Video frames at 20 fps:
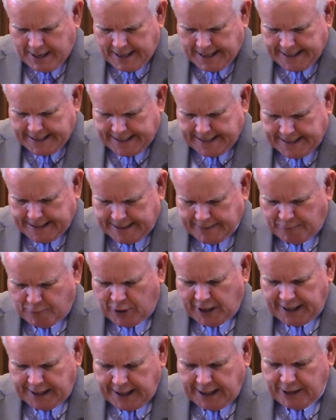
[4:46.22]

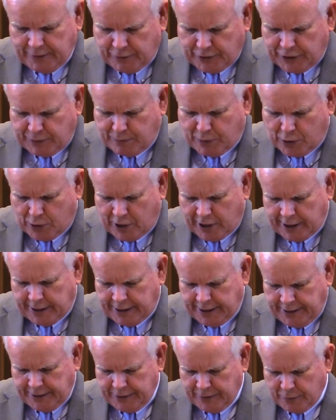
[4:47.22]
Juanita
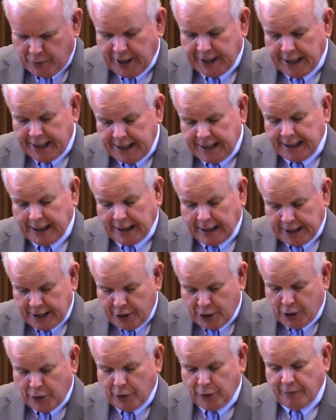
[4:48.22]

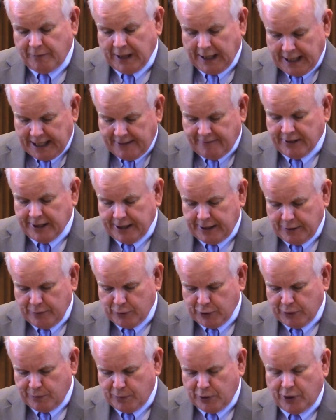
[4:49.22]
Leon Levitt
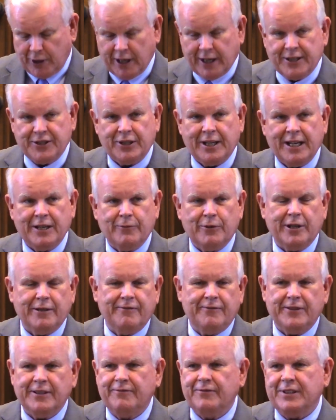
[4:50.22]
was born on January
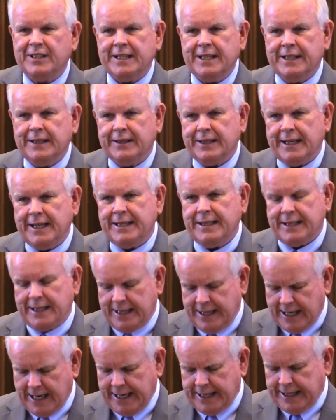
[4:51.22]
15th,
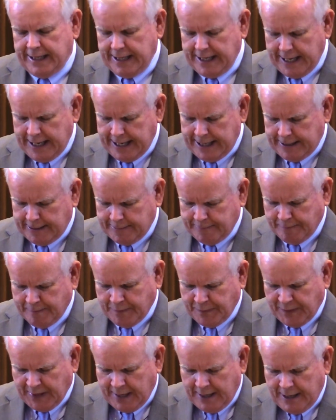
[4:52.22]
1898,
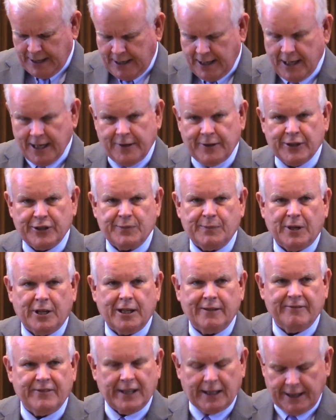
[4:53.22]
in the
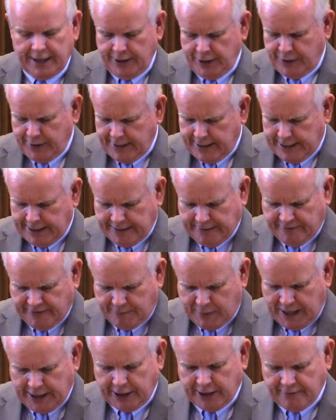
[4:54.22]
small village
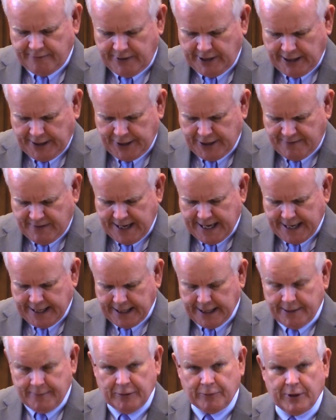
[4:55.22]
of Bunkerville,
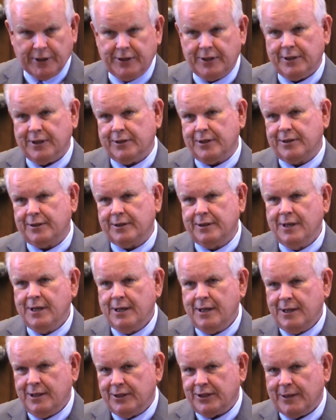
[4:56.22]
Nevada, which is
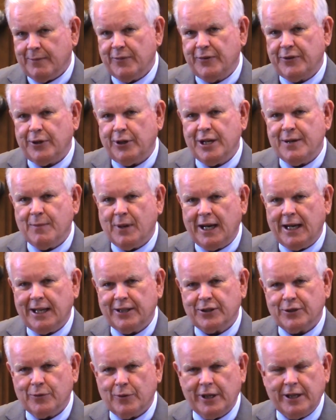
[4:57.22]
some 30
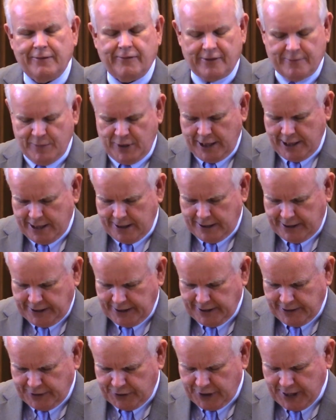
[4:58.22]
miles away from here
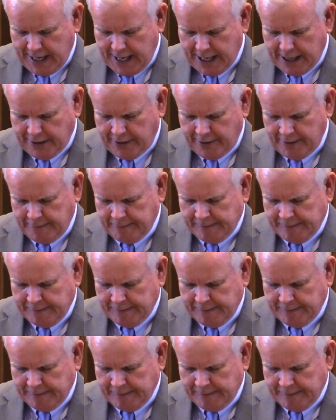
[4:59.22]
to the south.